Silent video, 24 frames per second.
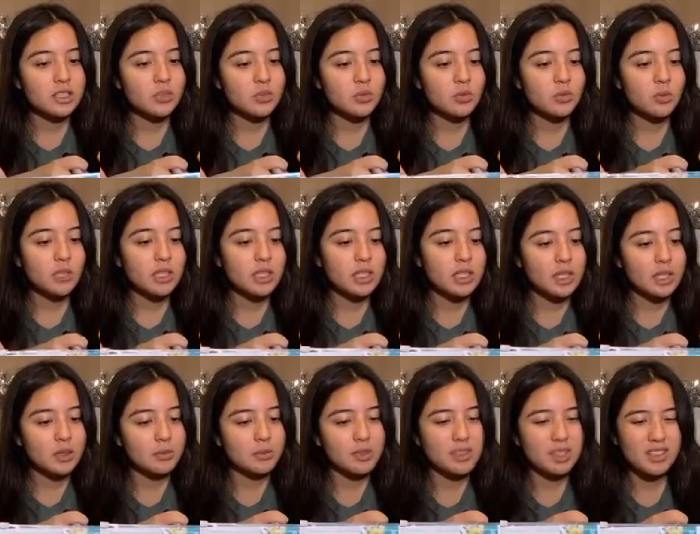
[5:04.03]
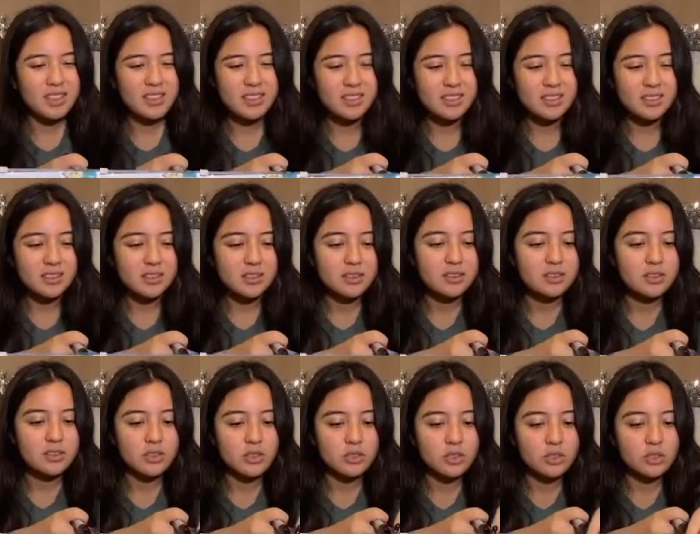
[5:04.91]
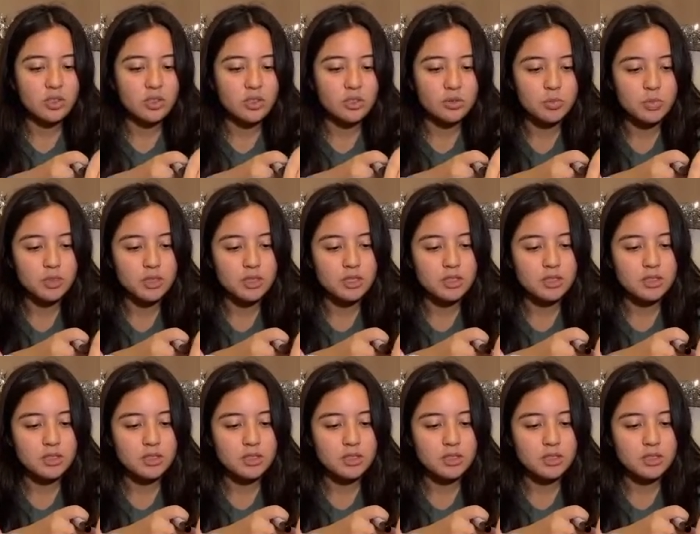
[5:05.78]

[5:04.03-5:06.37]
when I'm done. Or do I just put this?